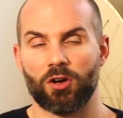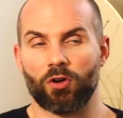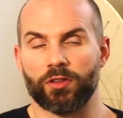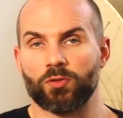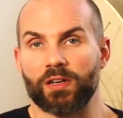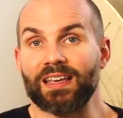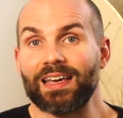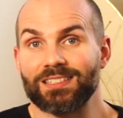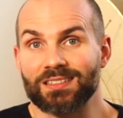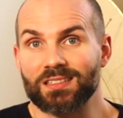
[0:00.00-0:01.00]
or they don't
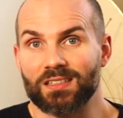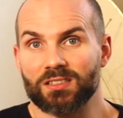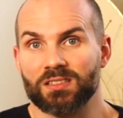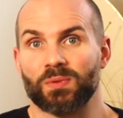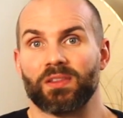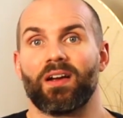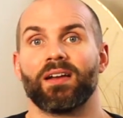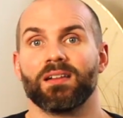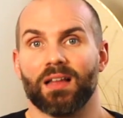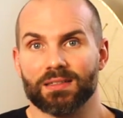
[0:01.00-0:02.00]
engage in discussions when they're
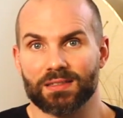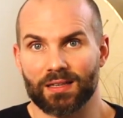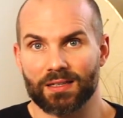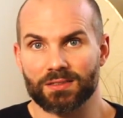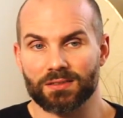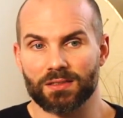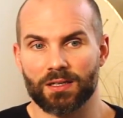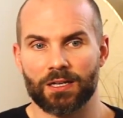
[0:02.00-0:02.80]
in class and lectures,